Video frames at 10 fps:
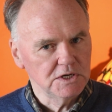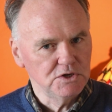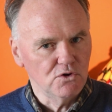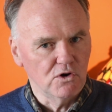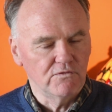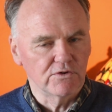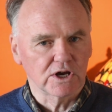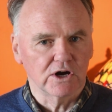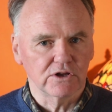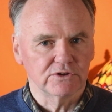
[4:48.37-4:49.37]
you offer the
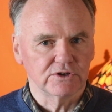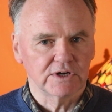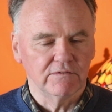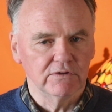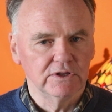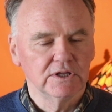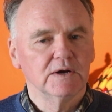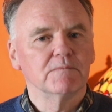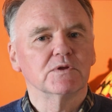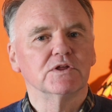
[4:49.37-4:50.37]
current to travel in,
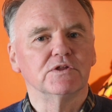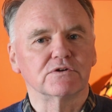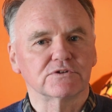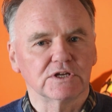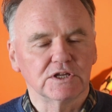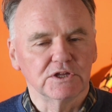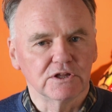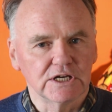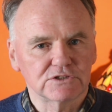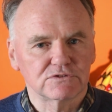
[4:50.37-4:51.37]
the
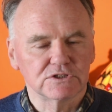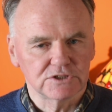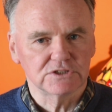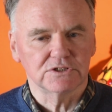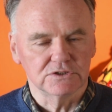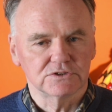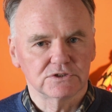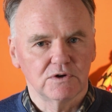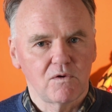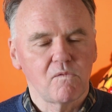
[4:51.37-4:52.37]
less resistance
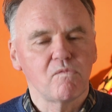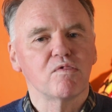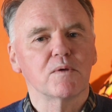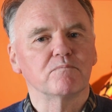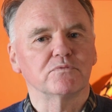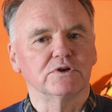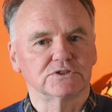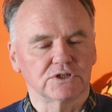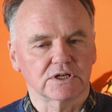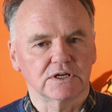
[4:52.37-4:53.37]
the
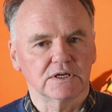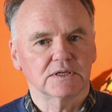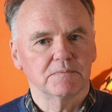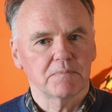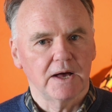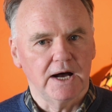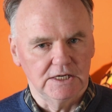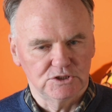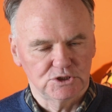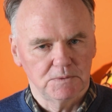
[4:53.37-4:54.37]
circuit
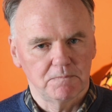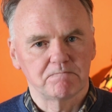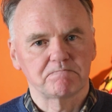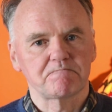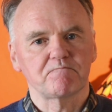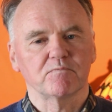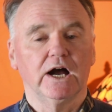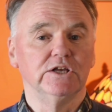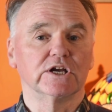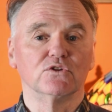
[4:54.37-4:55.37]
has.
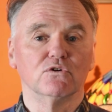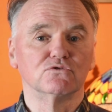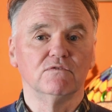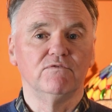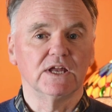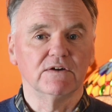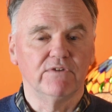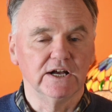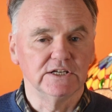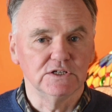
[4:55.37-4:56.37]
And you can also
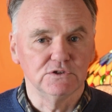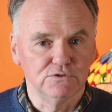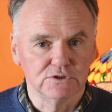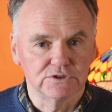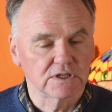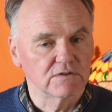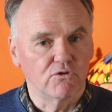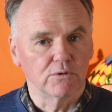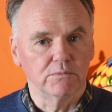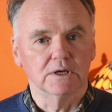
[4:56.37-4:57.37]
verify it using the
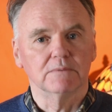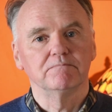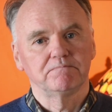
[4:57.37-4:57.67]
formula.